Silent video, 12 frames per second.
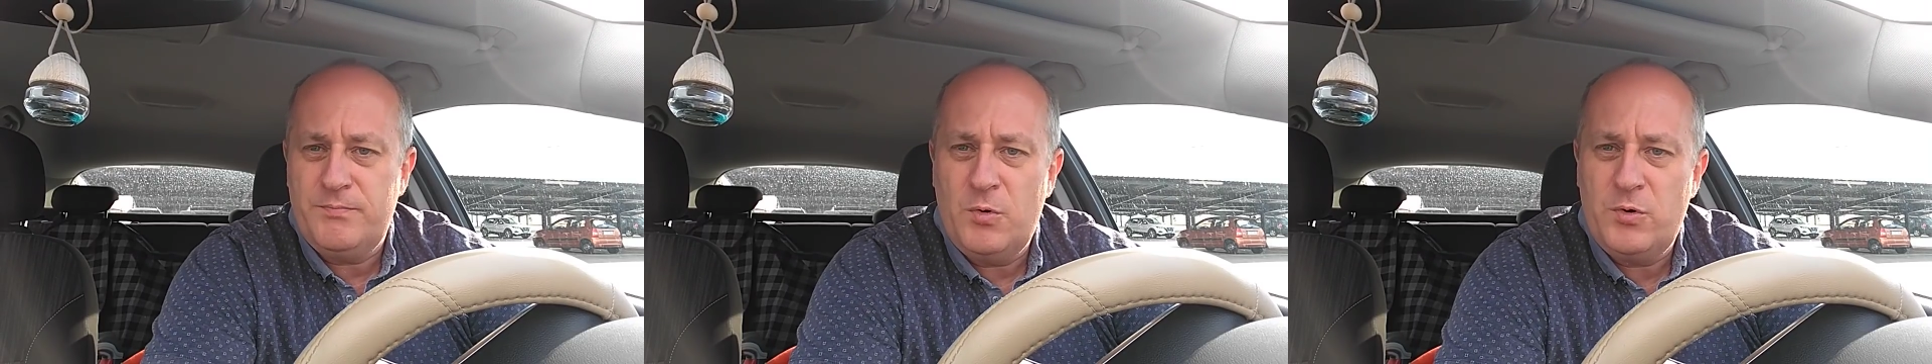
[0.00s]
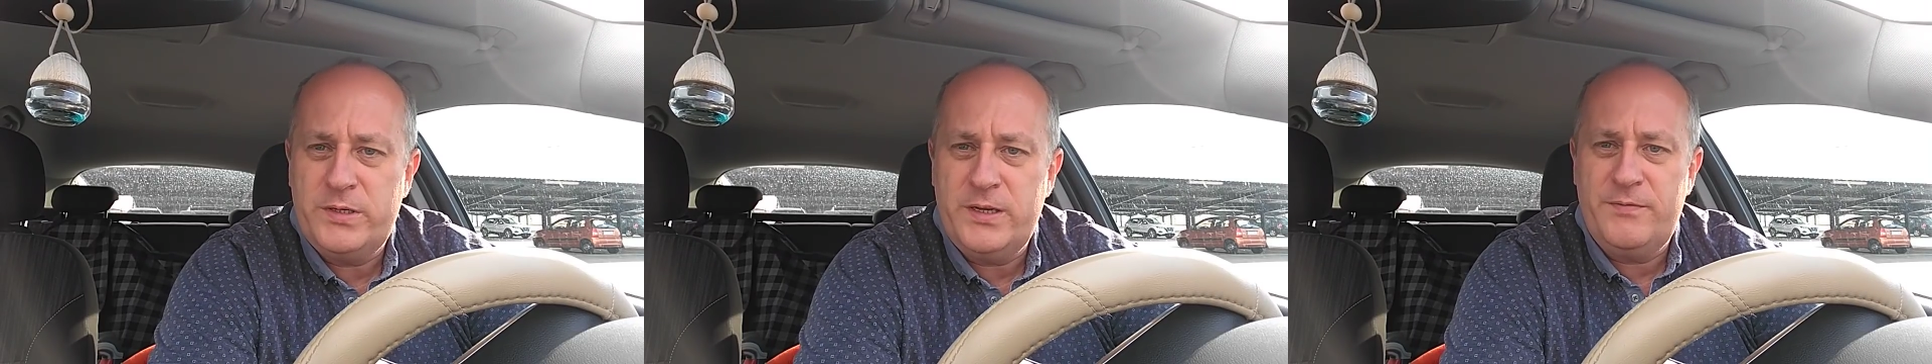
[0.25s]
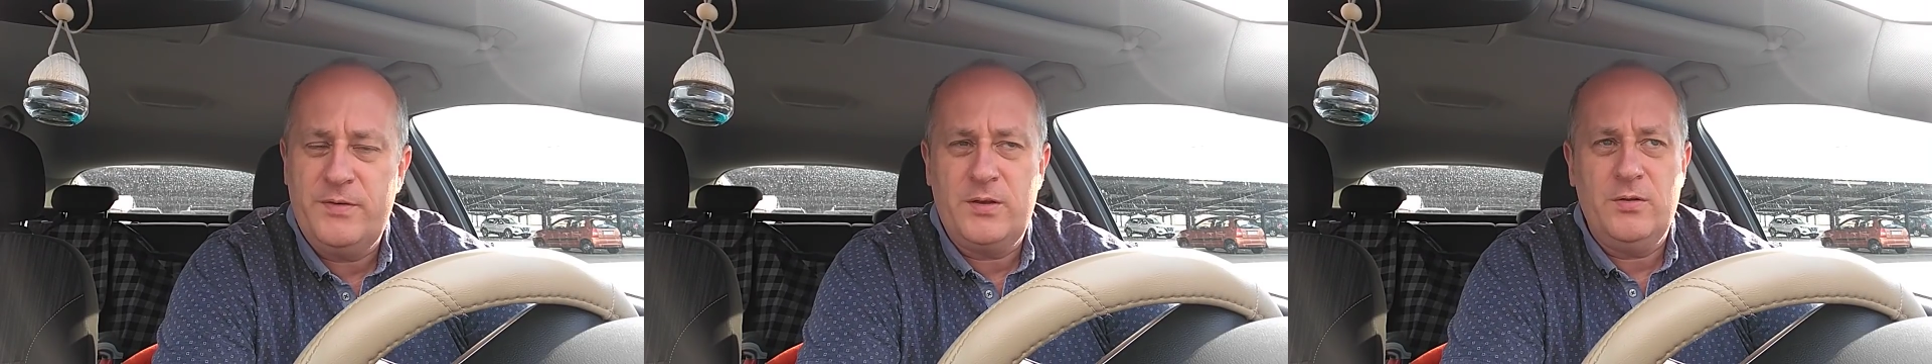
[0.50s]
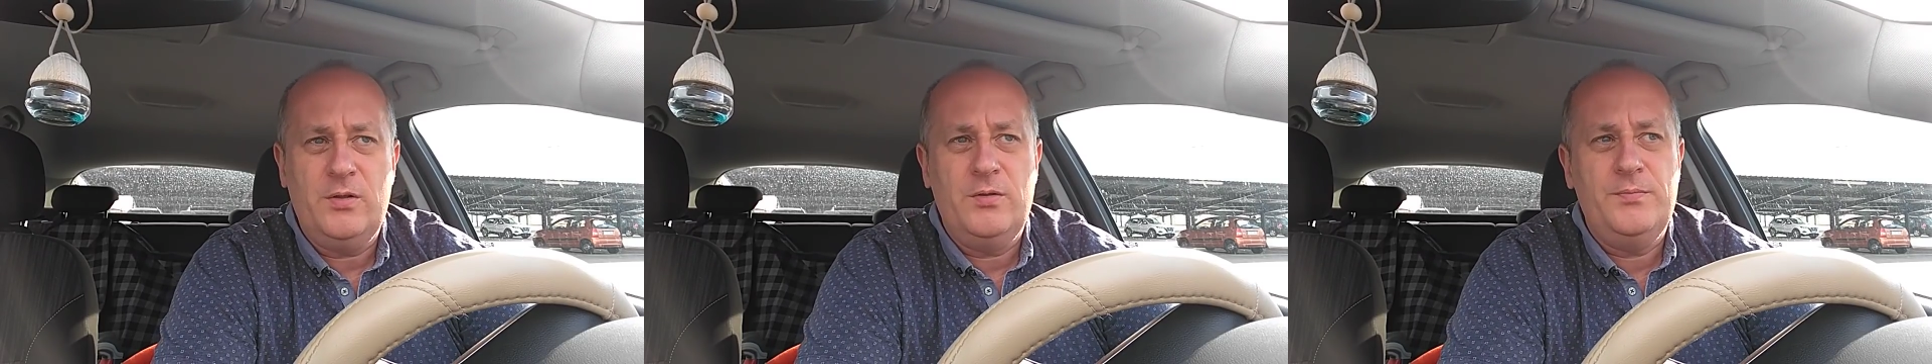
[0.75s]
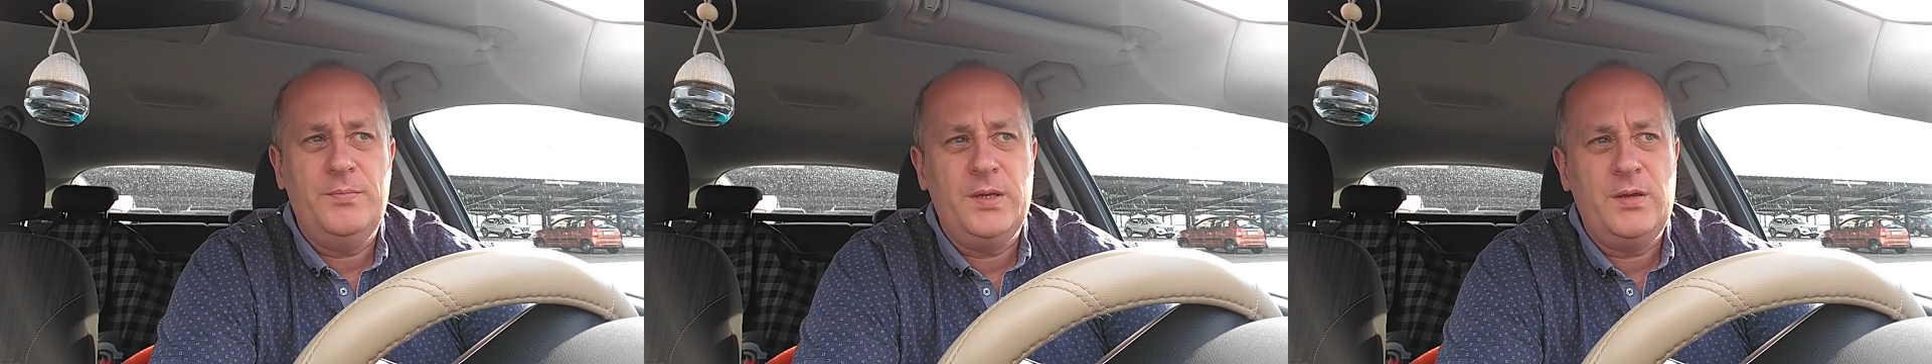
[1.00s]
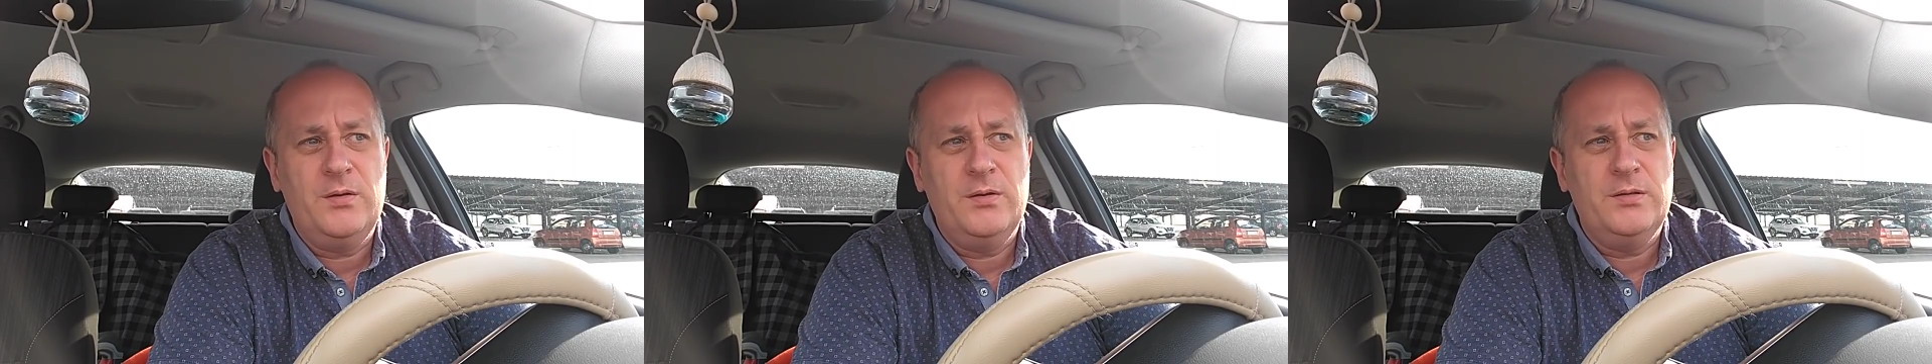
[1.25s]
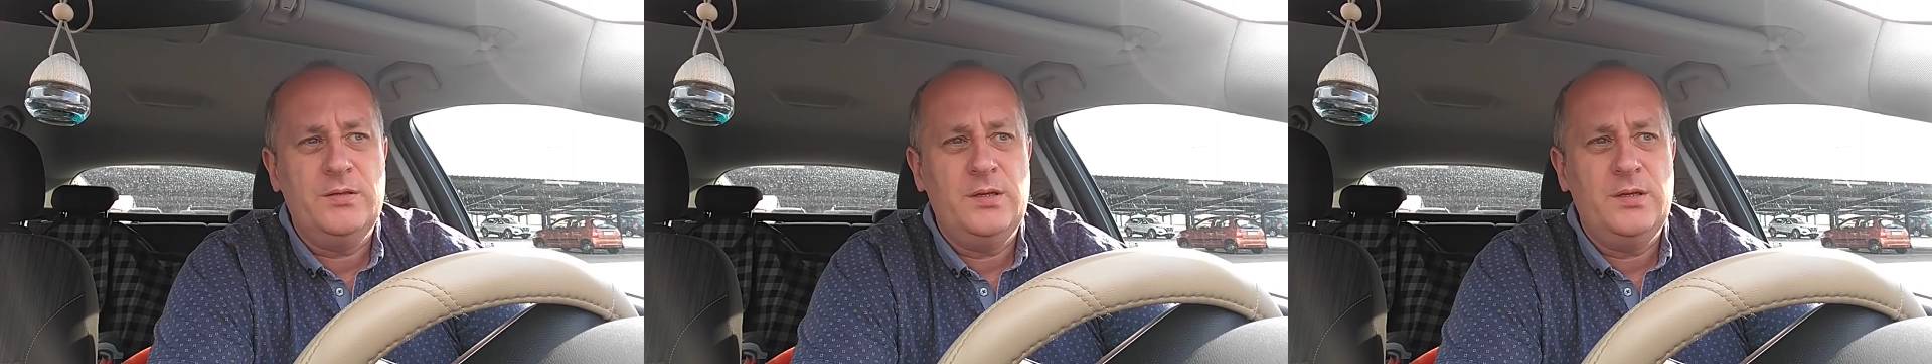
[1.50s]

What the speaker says: more difficult because,